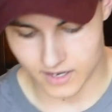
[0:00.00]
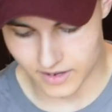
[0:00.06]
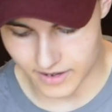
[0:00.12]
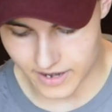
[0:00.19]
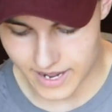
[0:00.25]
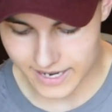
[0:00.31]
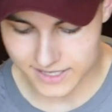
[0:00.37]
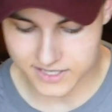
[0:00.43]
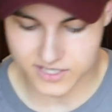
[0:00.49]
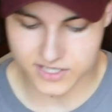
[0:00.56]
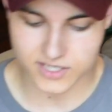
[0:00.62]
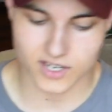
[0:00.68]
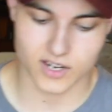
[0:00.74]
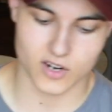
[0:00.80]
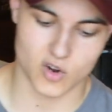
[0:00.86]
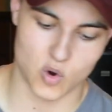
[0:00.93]

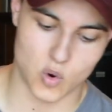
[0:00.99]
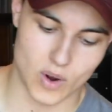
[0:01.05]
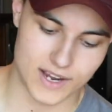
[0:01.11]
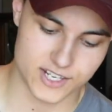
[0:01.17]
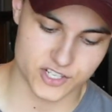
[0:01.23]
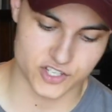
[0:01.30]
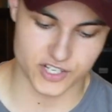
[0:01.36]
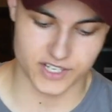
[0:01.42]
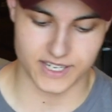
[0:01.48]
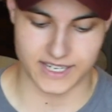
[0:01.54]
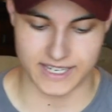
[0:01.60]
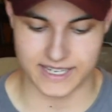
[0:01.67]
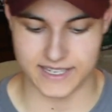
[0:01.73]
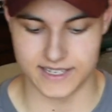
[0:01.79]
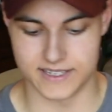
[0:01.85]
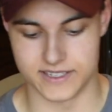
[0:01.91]
Next question
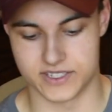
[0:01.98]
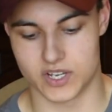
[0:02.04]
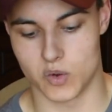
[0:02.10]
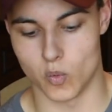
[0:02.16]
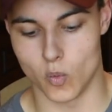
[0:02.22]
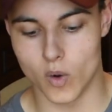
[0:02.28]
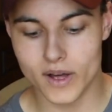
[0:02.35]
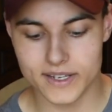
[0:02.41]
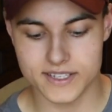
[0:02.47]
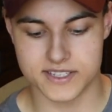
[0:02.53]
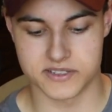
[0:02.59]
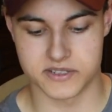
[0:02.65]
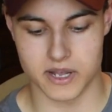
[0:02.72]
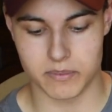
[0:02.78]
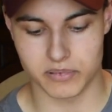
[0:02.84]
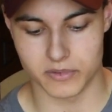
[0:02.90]
is, what
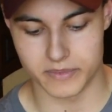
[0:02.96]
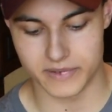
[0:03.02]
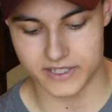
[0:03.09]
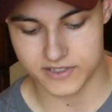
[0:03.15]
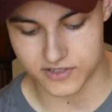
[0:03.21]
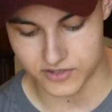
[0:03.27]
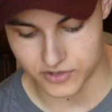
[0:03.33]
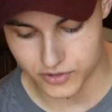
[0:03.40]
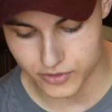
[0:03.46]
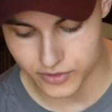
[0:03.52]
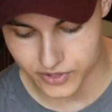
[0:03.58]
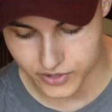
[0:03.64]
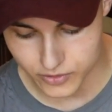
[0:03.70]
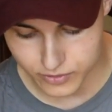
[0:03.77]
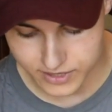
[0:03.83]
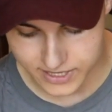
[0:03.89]
supplements do
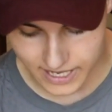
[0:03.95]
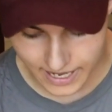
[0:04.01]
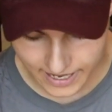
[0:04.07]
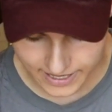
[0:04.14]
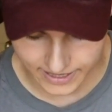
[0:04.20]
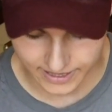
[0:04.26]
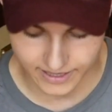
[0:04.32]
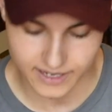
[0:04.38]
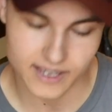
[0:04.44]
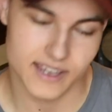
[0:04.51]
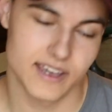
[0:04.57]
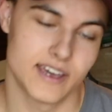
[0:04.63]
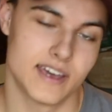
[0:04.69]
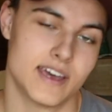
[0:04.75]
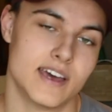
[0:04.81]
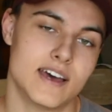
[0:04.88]
you take?
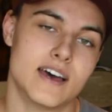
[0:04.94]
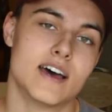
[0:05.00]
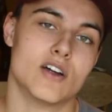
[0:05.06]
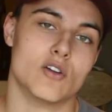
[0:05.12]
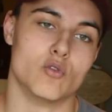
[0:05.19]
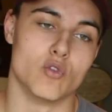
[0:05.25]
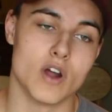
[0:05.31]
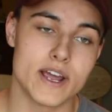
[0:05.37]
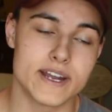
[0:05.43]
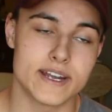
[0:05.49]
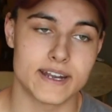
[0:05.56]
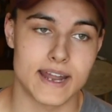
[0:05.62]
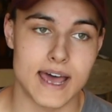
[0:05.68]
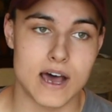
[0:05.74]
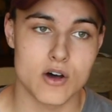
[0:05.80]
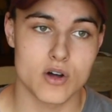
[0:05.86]
Right
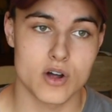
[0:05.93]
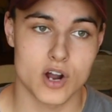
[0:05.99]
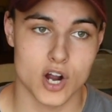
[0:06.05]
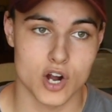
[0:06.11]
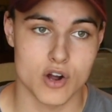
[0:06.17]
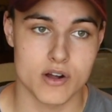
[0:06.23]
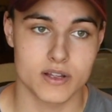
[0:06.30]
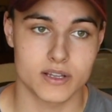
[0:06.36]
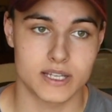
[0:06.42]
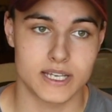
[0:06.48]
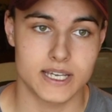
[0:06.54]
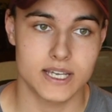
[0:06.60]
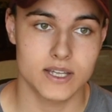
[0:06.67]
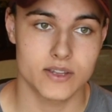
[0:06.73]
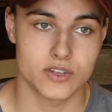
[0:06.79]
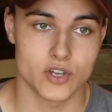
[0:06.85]
now,
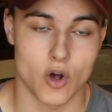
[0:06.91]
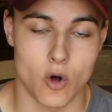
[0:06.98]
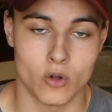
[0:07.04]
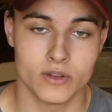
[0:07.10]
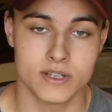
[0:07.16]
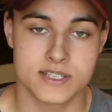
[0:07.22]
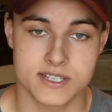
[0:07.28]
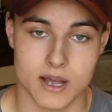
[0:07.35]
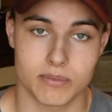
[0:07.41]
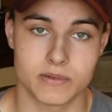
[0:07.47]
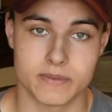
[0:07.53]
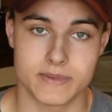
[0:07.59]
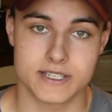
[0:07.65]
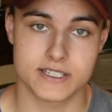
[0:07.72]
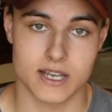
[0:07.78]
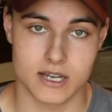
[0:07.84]
currently, the only
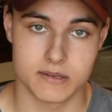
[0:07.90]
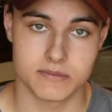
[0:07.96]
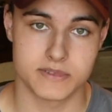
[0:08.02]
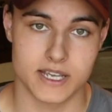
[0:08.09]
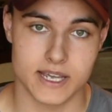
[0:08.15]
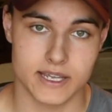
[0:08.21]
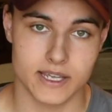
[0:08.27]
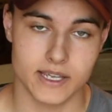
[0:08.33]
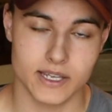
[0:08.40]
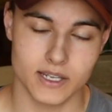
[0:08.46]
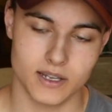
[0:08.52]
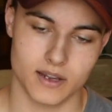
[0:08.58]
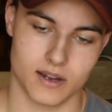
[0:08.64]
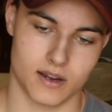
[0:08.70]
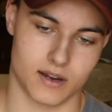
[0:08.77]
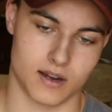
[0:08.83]
supplements I'm taking
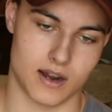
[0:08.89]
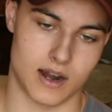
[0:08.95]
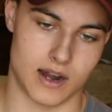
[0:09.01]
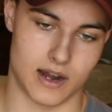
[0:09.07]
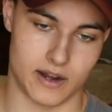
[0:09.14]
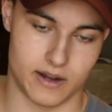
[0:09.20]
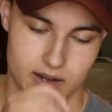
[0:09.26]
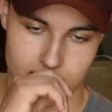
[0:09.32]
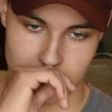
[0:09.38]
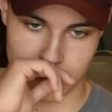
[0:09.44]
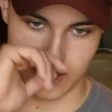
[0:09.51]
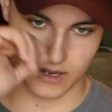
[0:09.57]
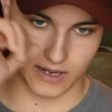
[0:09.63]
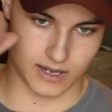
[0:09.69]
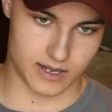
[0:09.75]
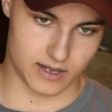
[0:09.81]
are
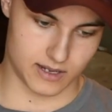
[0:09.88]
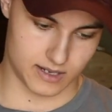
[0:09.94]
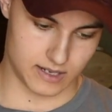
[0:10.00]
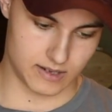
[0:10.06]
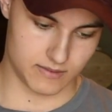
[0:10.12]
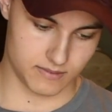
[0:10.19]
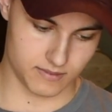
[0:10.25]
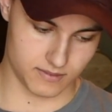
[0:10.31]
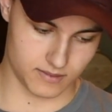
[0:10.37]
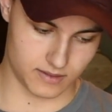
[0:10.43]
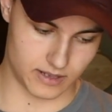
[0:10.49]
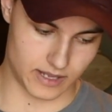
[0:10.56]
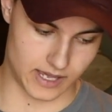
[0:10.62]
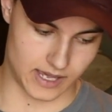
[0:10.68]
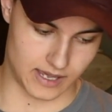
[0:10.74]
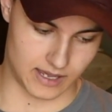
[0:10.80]

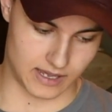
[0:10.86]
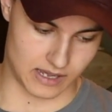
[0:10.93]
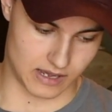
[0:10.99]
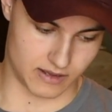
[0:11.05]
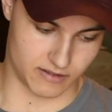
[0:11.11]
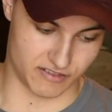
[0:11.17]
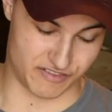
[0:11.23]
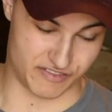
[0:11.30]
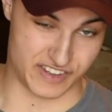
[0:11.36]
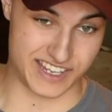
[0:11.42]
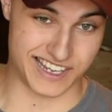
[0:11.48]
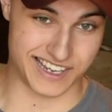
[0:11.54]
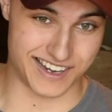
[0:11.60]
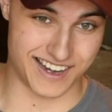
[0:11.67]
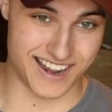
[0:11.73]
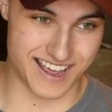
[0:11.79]
a
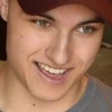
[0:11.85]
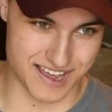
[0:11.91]
vegan